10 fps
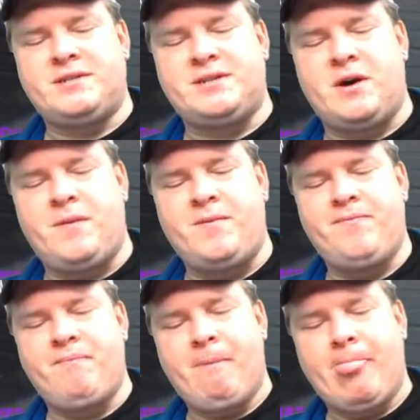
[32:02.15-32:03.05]
So
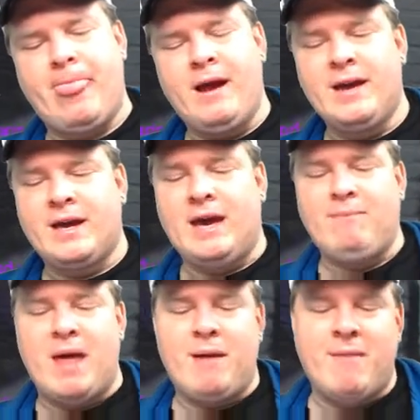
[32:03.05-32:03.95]
keep
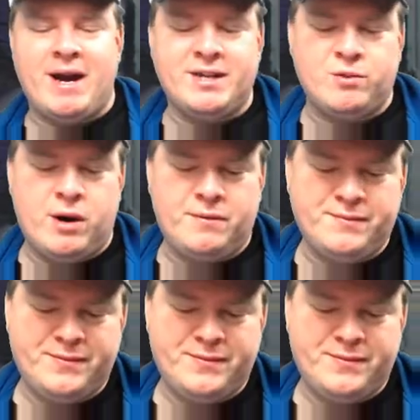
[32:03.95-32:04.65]
that in mind as well.